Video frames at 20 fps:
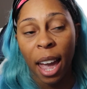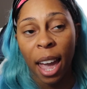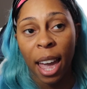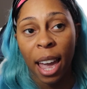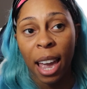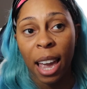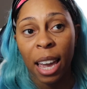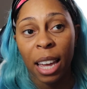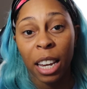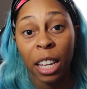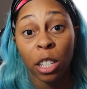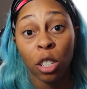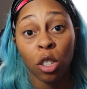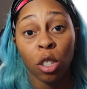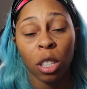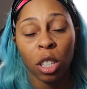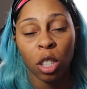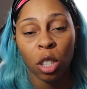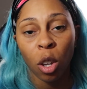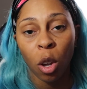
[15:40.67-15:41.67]
and
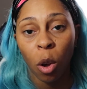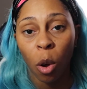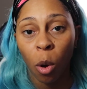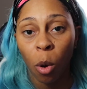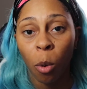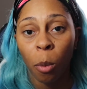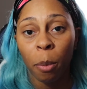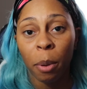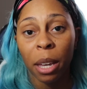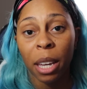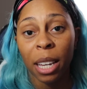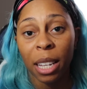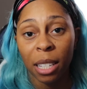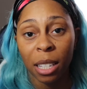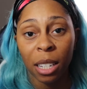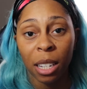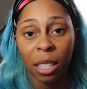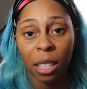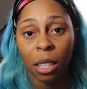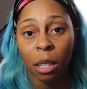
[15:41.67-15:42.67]
so because
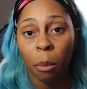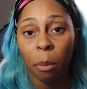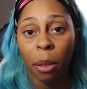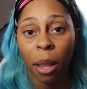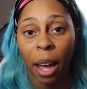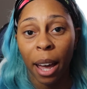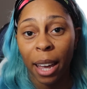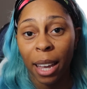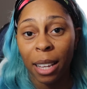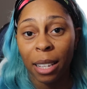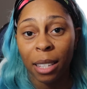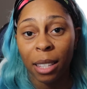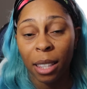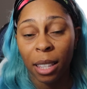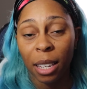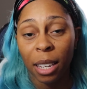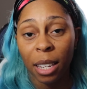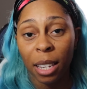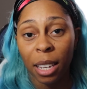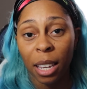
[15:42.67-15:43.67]
it doesn't apply as
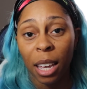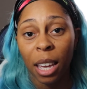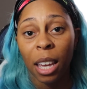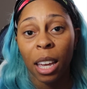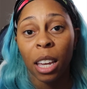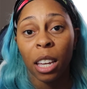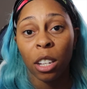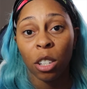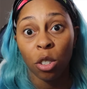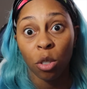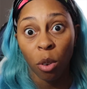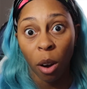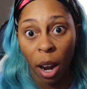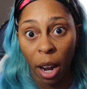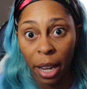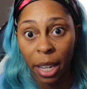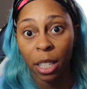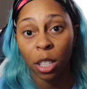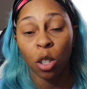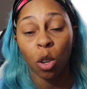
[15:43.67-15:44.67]
thick, it
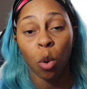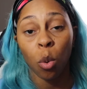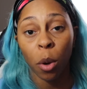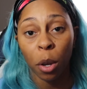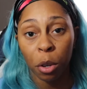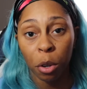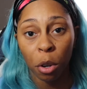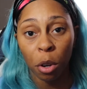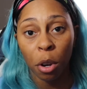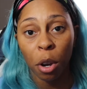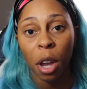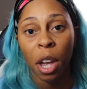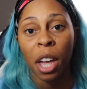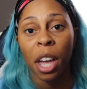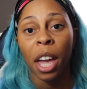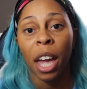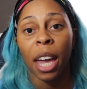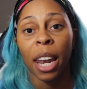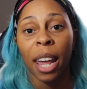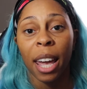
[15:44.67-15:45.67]
dries quicker,
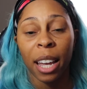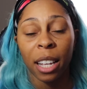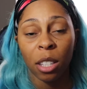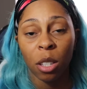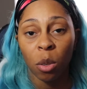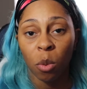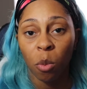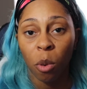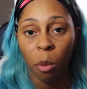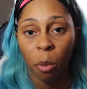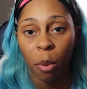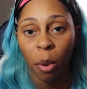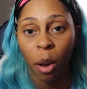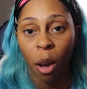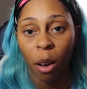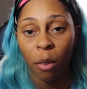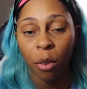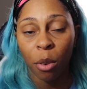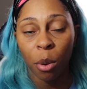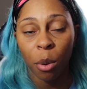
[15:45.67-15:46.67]
and I had to rip it
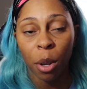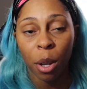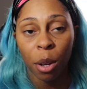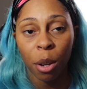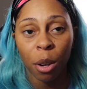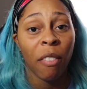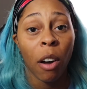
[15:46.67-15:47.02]
off quicker.